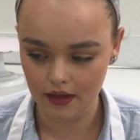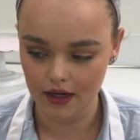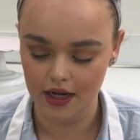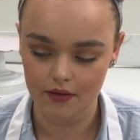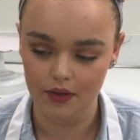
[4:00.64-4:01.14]

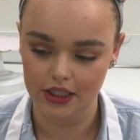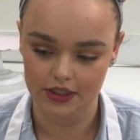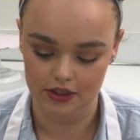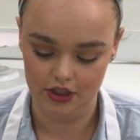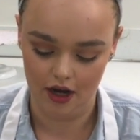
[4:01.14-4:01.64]
and a place
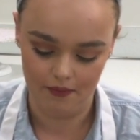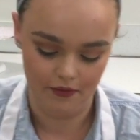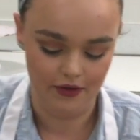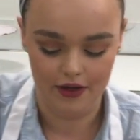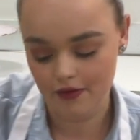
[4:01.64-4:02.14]
to shop, and
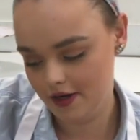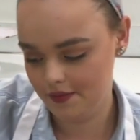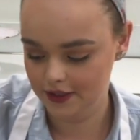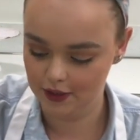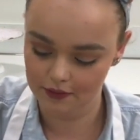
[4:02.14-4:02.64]
we're like, wouldn't it
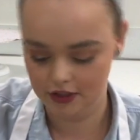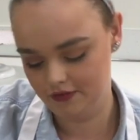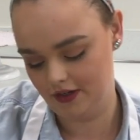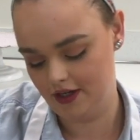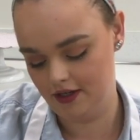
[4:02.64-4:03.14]
be so much
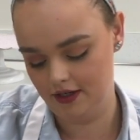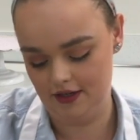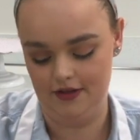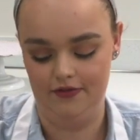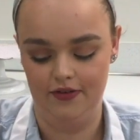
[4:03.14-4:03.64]
fun
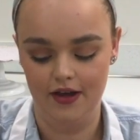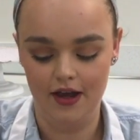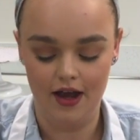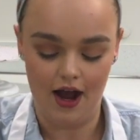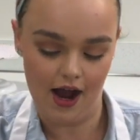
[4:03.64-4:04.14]
if
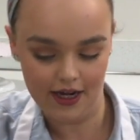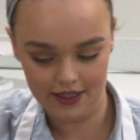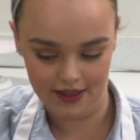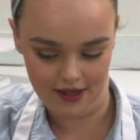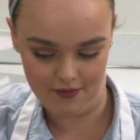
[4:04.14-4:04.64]
I
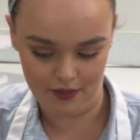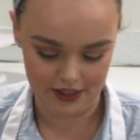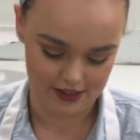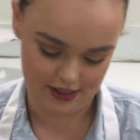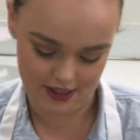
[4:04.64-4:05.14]
did the
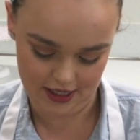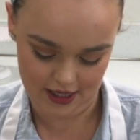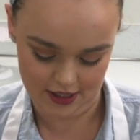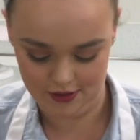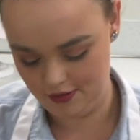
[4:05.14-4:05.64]
place to eat
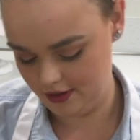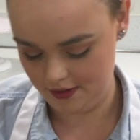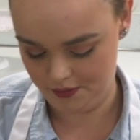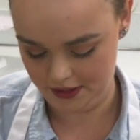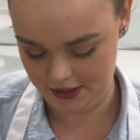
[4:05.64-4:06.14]
and you did the
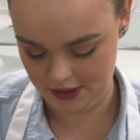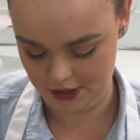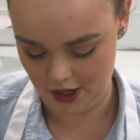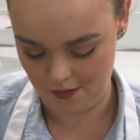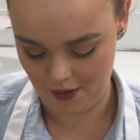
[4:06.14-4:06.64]
place to
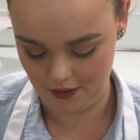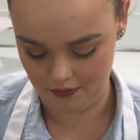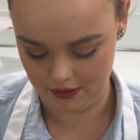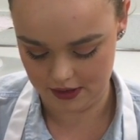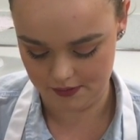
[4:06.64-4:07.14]
shop all in
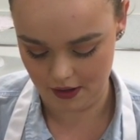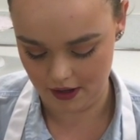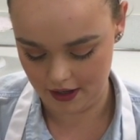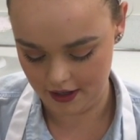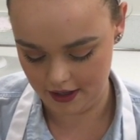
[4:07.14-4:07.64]
one
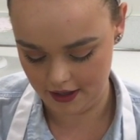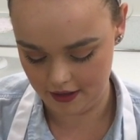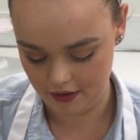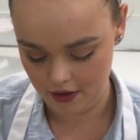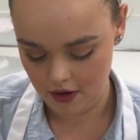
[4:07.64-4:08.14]
spot?
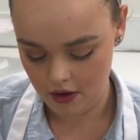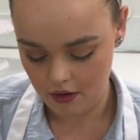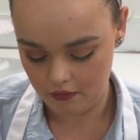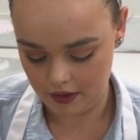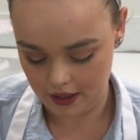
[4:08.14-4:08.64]
And
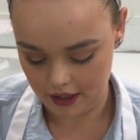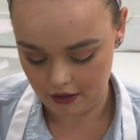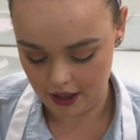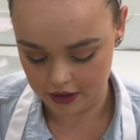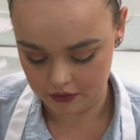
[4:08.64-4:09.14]
when I
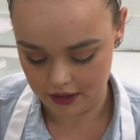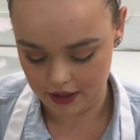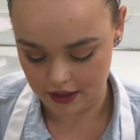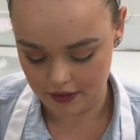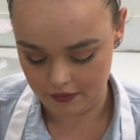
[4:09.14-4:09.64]

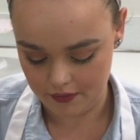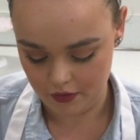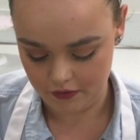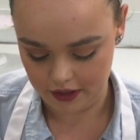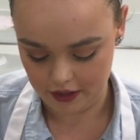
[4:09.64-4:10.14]
graduated and we
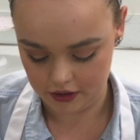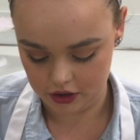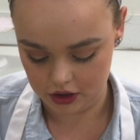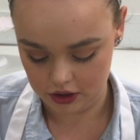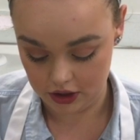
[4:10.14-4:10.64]
moved here,
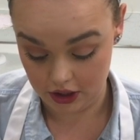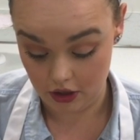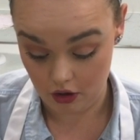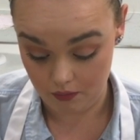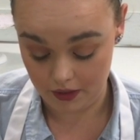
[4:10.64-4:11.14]
she
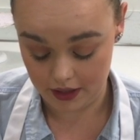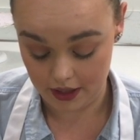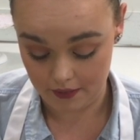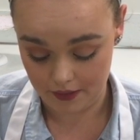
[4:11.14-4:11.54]
opened up